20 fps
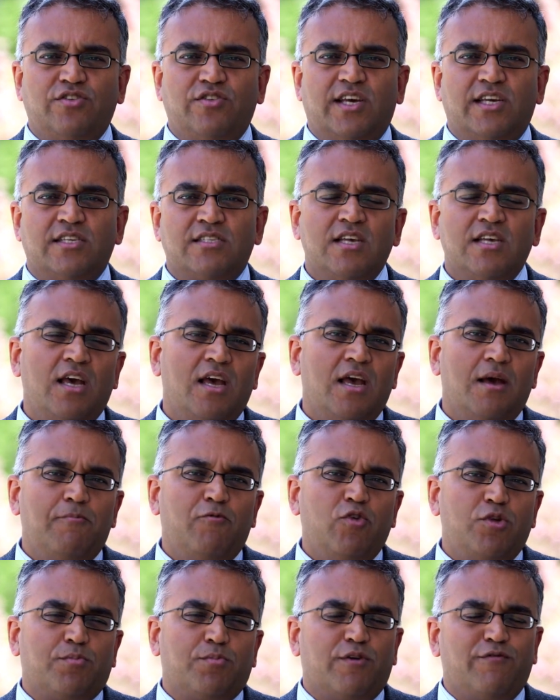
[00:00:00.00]
to this
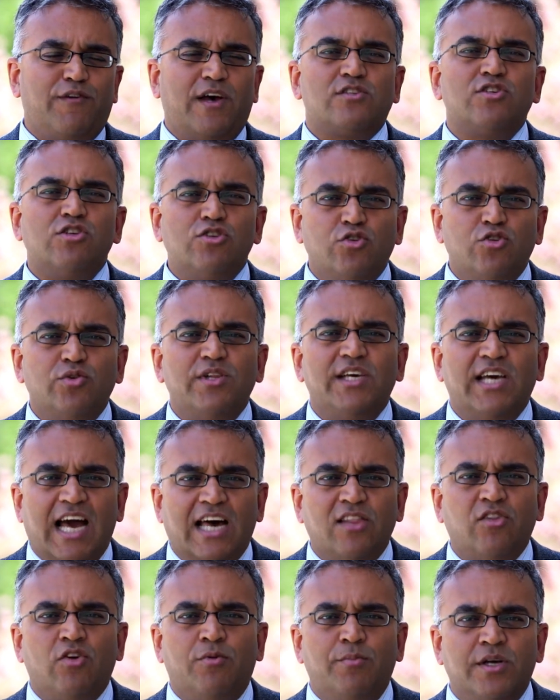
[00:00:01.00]
with Professor Julia
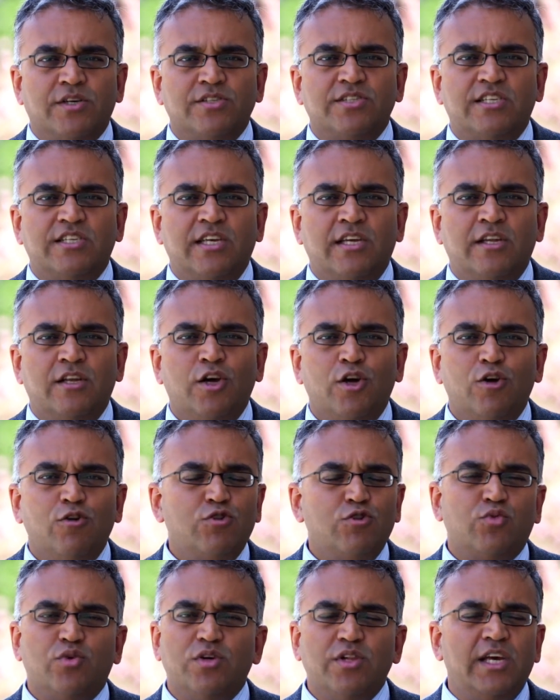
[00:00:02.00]
Adler-Milstein,
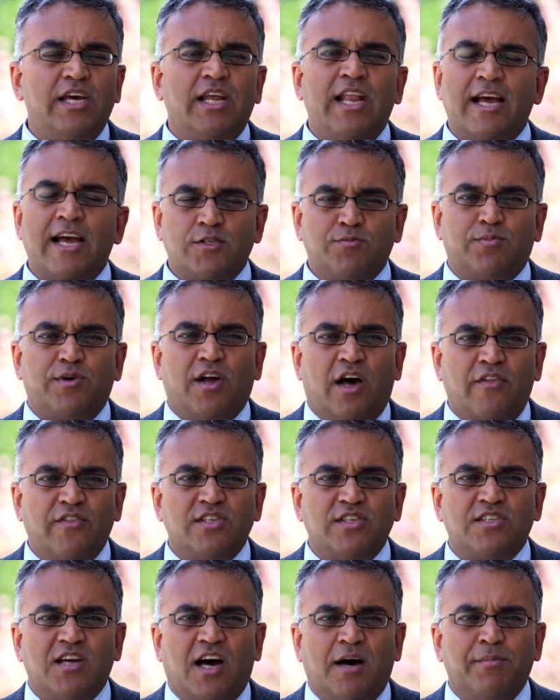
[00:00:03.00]
who's really an expert on
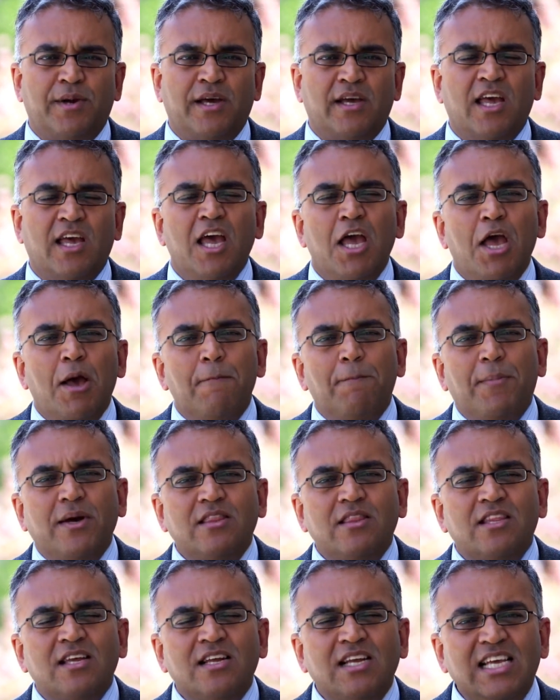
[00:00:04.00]
this topic.
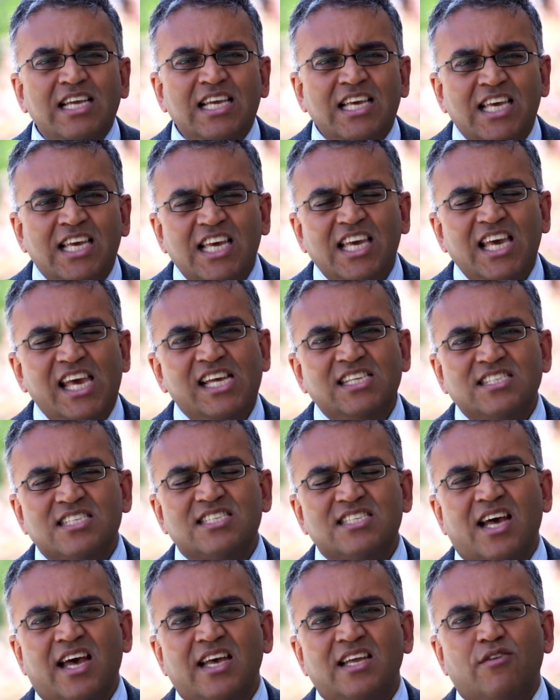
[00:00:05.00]
But the key
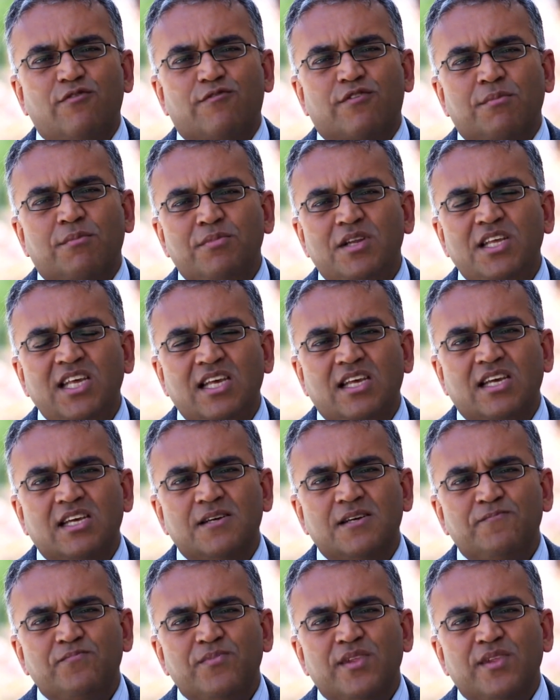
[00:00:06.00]
insight from Nick